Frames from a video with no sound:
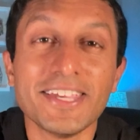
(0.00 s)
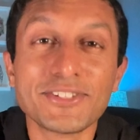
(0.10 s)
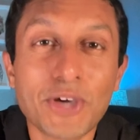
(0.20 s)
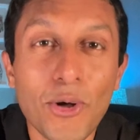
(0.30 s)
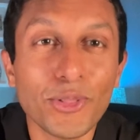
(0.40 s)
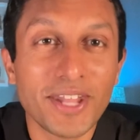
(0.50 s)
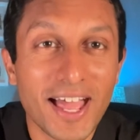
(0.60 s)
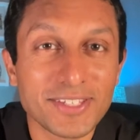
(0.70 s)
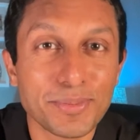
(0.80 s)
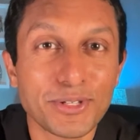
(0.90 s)
Is
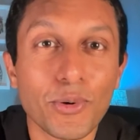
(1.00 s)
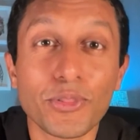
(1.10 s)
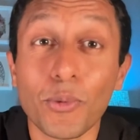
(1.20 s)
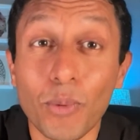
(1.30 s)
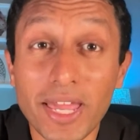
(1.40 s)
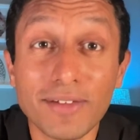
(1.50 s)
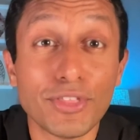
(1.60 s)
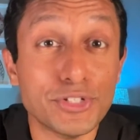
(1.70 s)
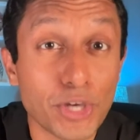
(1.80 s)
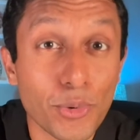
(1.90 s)
colonoscopy going the way of the
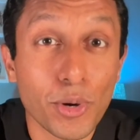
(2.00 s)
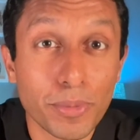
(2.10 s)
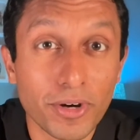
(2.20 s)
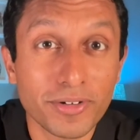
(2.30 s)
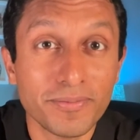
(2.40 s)
dodo bird?